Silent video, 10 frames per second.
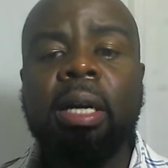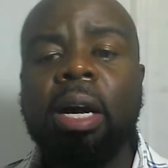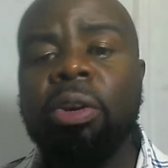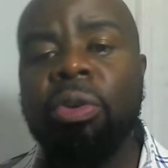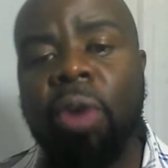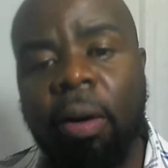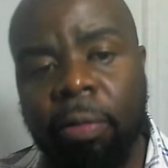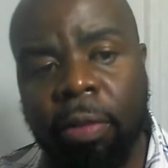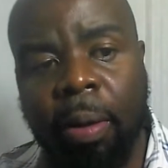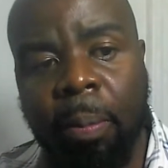and you have
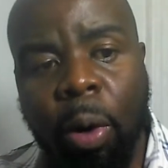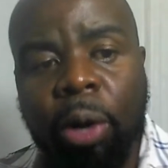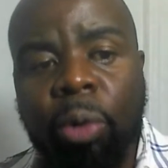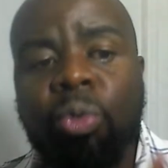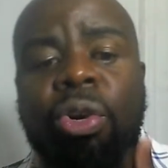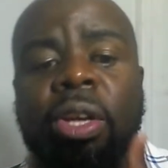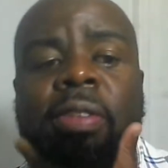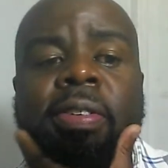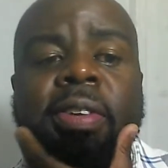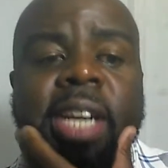someone who
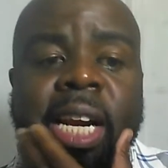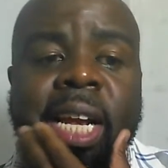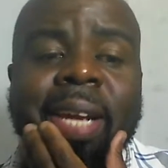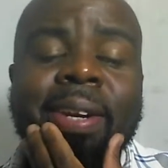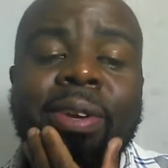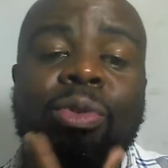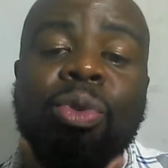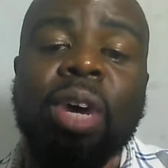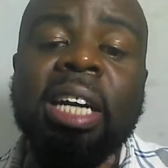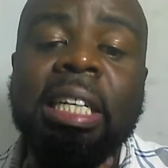is really
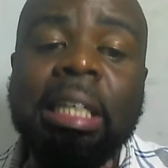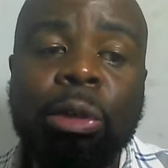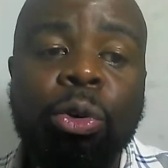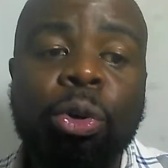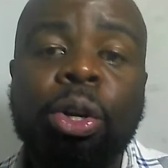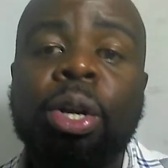into addiction.